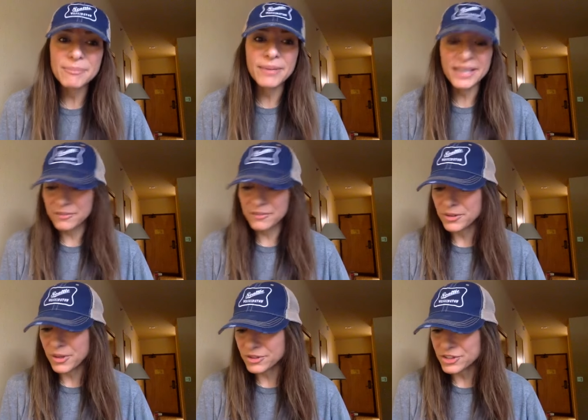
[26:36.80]
but if you
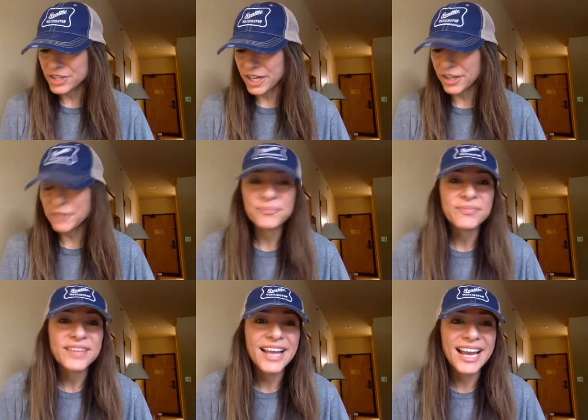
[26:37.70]
don't share,
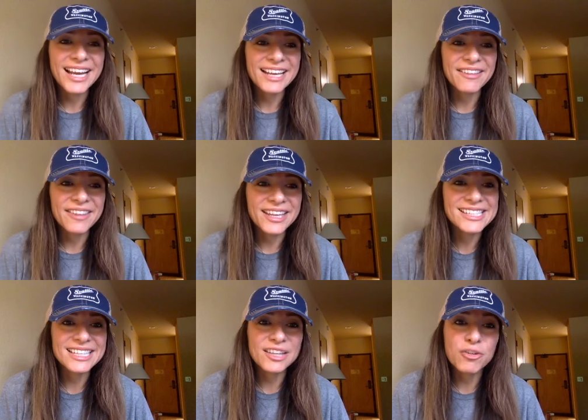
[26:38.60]
I kind of think
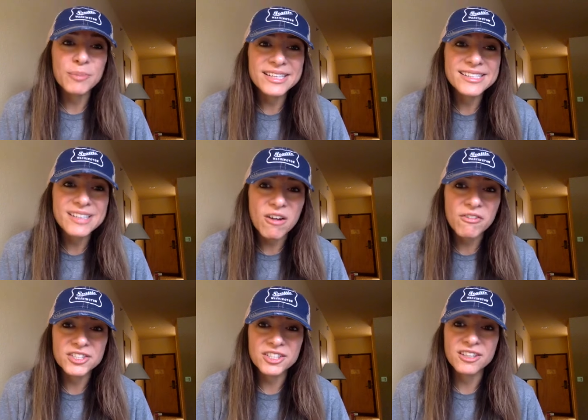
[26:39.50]
it's a little bit
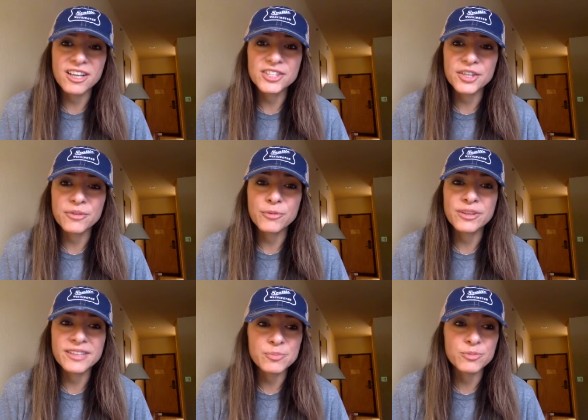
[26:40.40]
selfish to not share
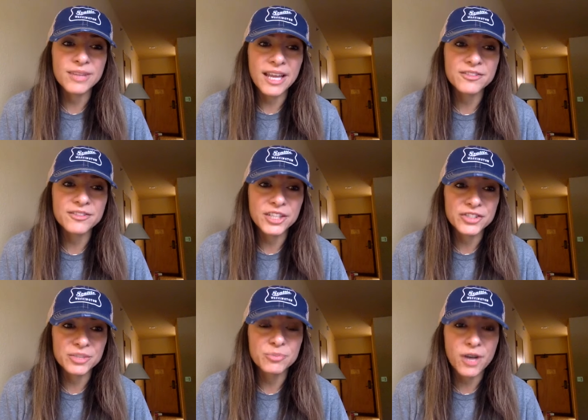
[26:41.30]
what these life
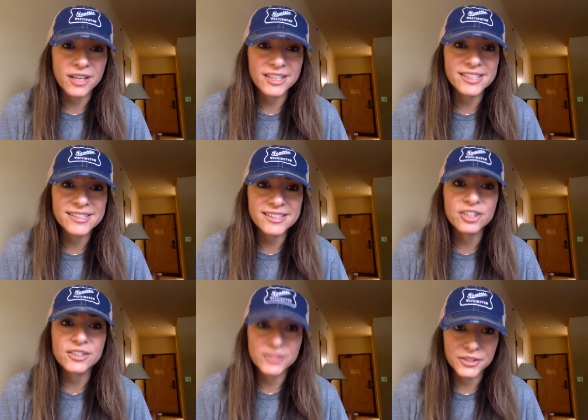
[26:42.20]
changing products
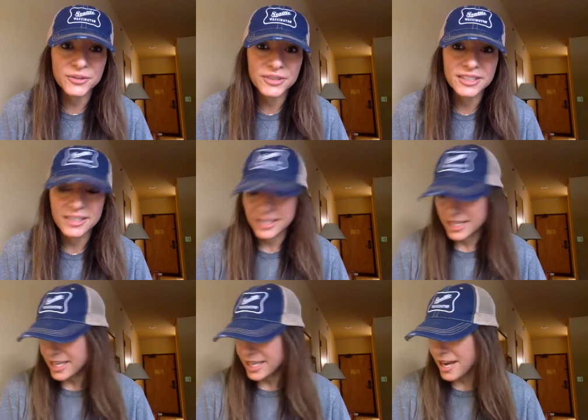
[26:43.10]
could do.
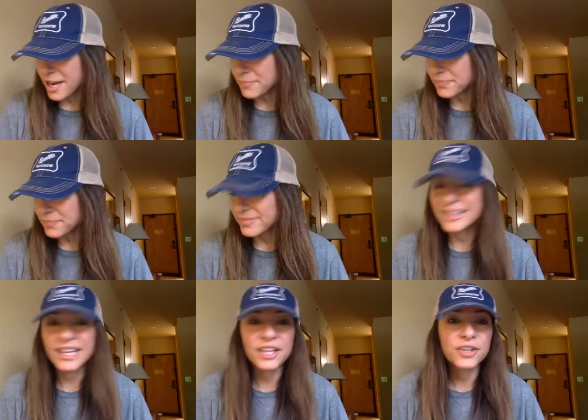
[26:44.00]
Um,
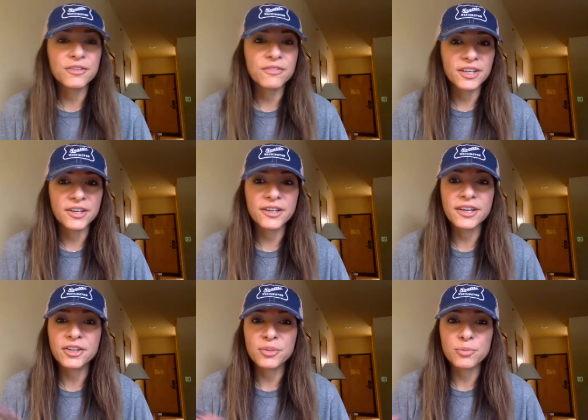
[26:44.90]
let your
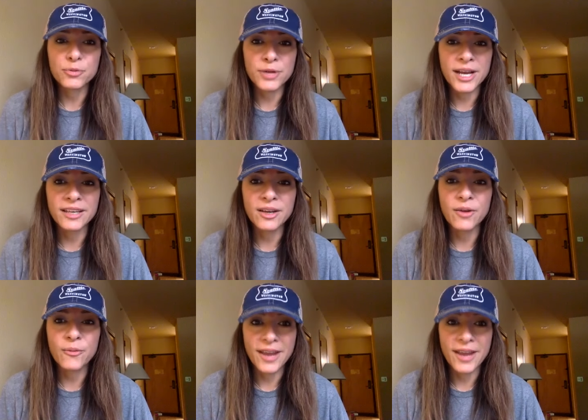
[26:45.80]
fear and your pride
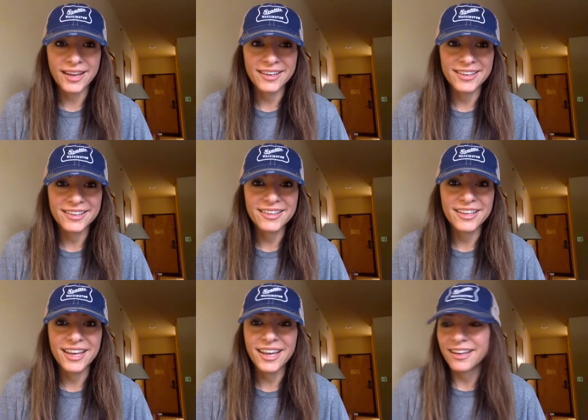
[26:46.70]
away.
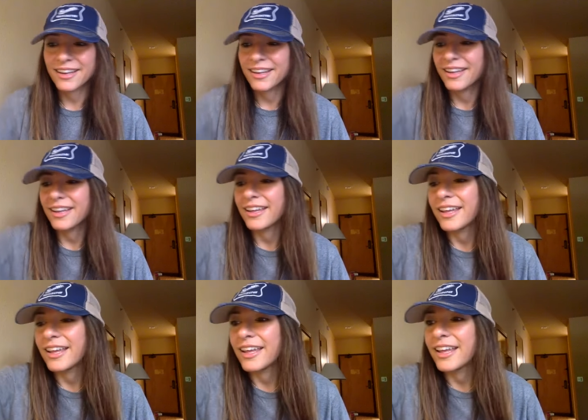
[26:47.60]
Okay.
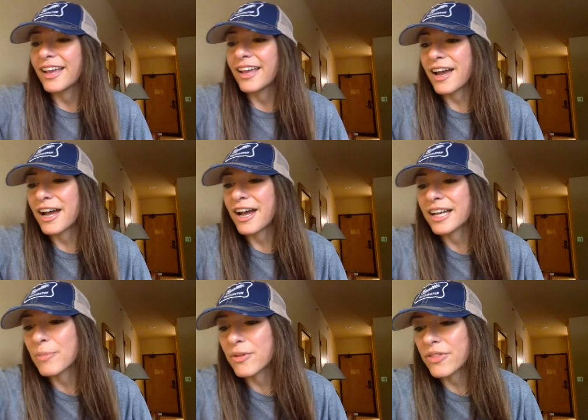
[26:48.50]
A uh,
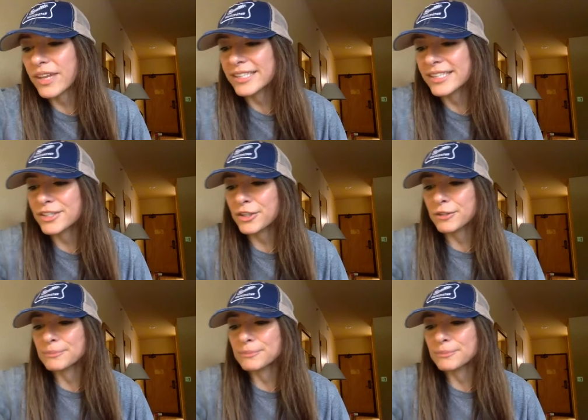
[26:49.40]
couple things too.